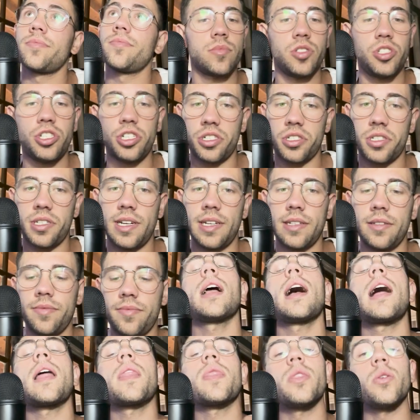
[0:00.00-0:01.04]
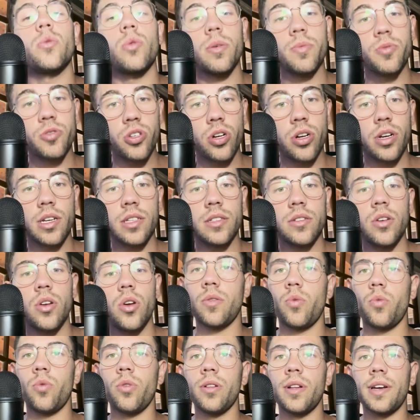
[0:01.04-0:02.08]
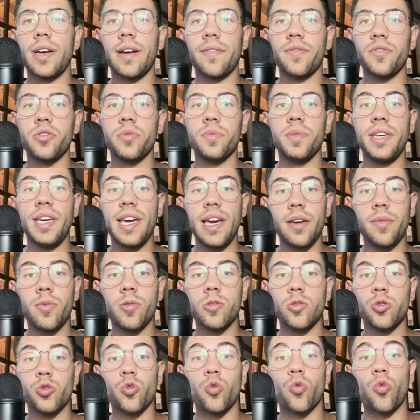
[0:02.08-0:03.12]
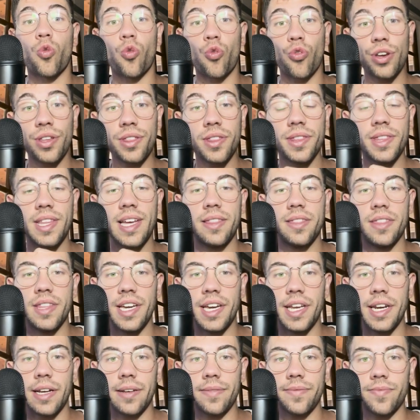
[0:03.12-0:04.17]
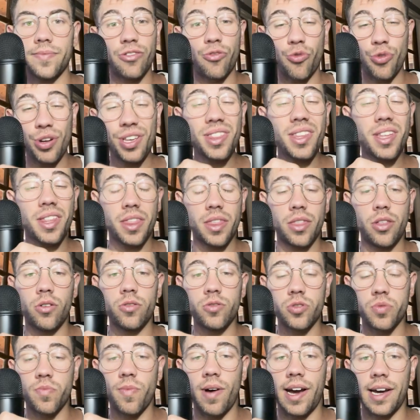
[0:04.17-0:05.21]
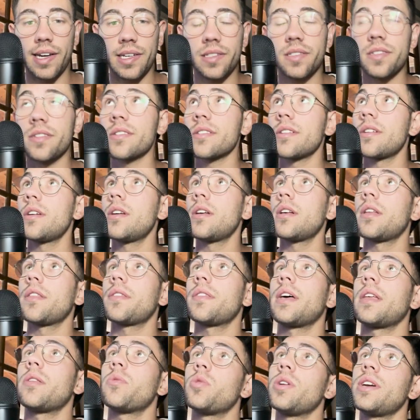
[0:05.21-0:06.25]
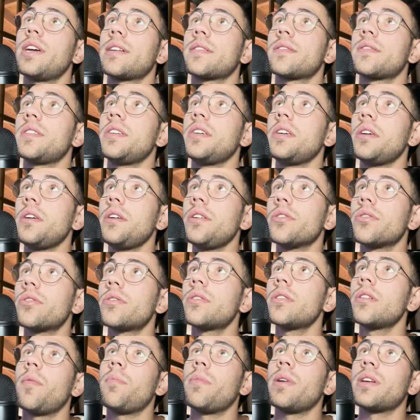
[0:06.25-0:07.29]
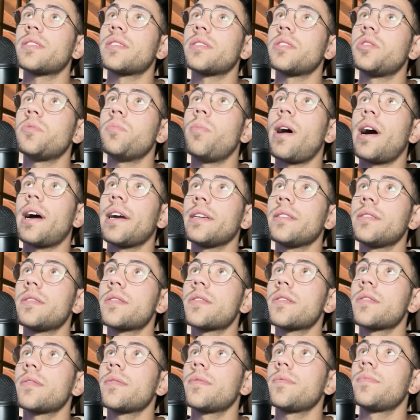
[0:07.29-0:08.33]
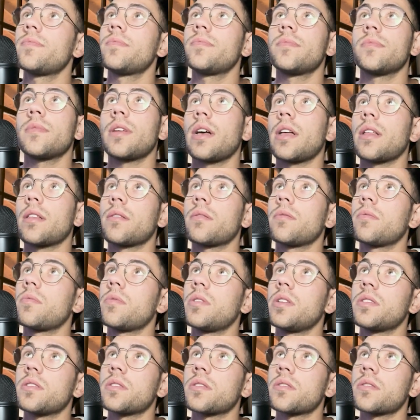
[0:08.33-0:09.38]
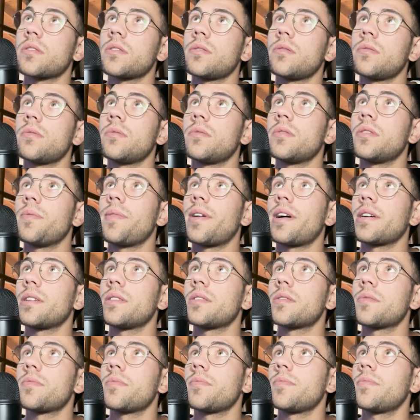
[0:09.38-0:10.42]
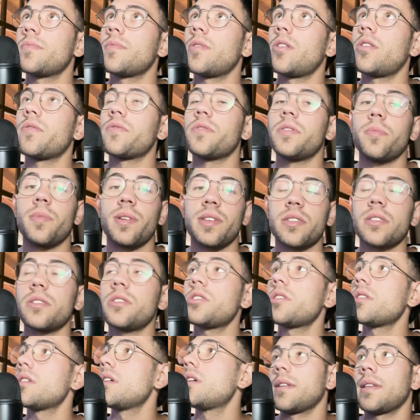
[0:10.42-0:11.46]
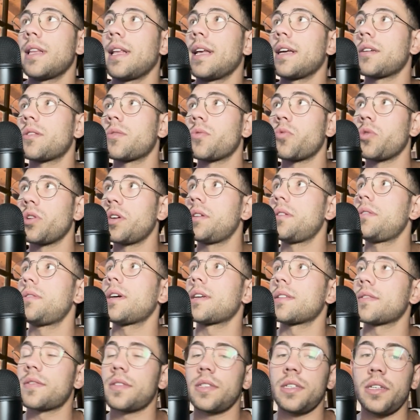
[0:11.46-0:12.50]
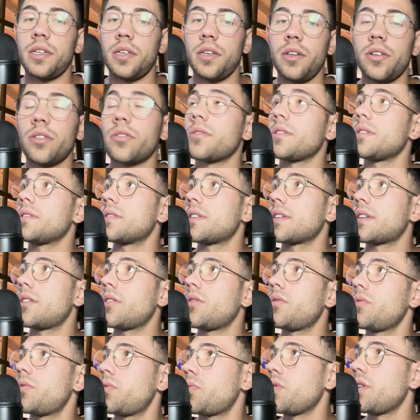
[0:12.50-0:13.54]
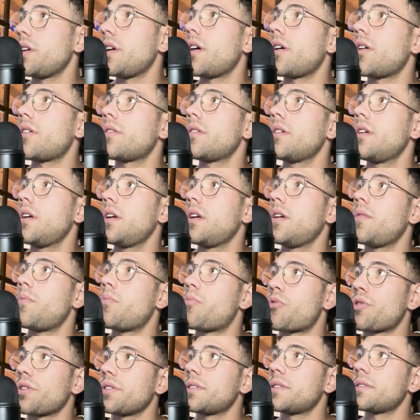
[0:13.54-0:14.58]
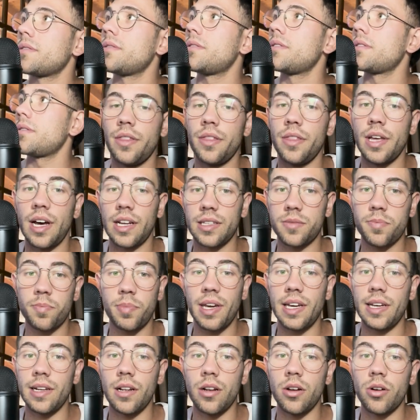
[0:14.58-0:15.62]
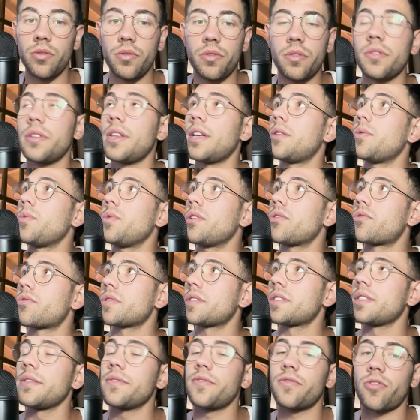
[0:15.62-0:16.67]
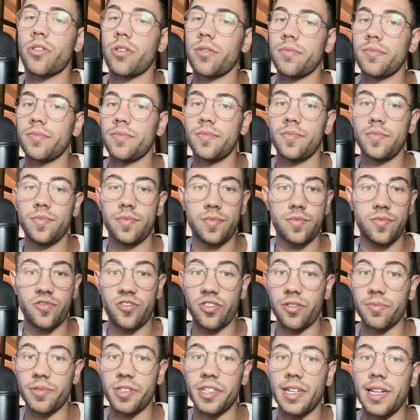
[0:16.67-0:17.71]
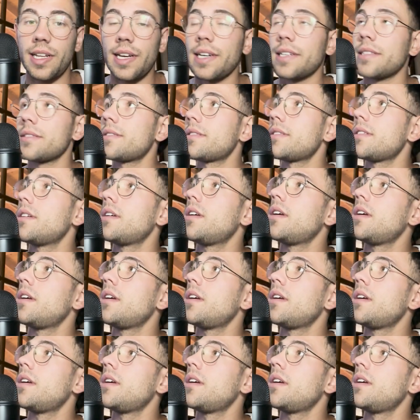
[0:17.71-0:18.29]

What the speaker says: Just that. And the WebSocket will have to be able to read that data, read those bytes that we can see here, message bytes, and this is the bytes of the message. Like we can see here in the code, we are printing that payload that we receive from the client.